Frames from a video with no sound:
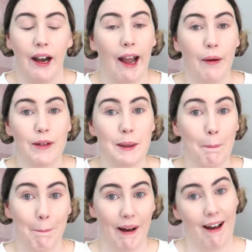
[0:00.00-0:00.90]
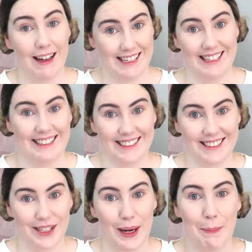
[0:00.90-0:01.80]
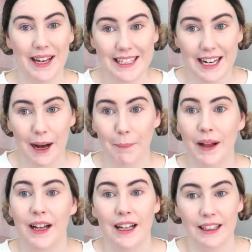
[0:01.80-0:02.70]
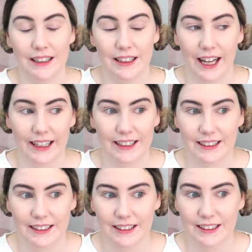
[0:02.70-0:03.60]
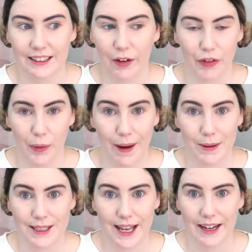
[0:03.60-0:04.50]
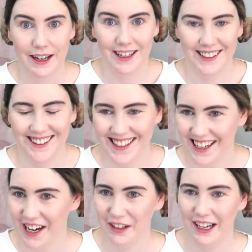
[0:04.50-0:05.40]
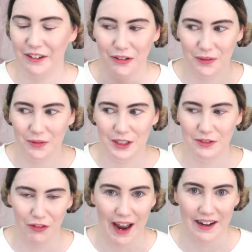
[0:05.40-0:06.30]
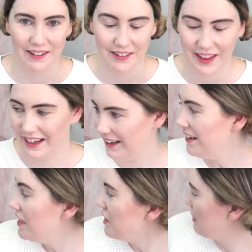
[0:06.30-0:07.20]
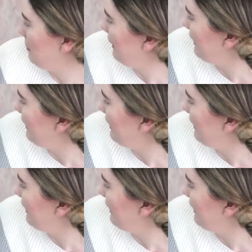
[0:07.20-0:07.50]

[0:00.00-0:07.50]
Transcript: it was a bargain. So I picked it up like a few hours later. I ran there to pick